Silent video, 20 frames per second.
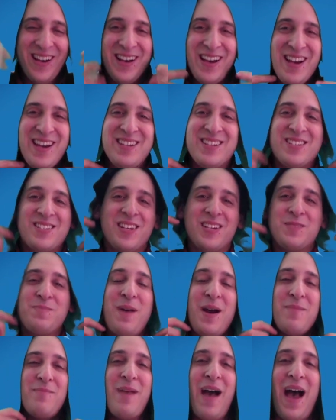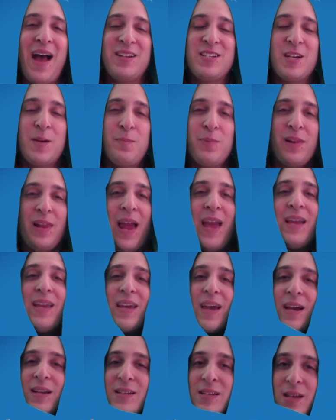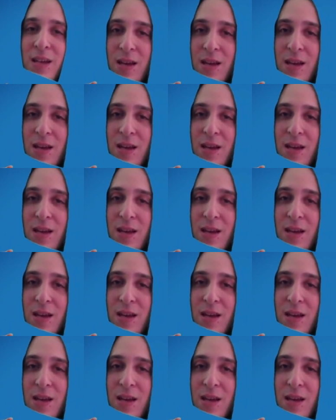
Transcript: it's just my magic blanket.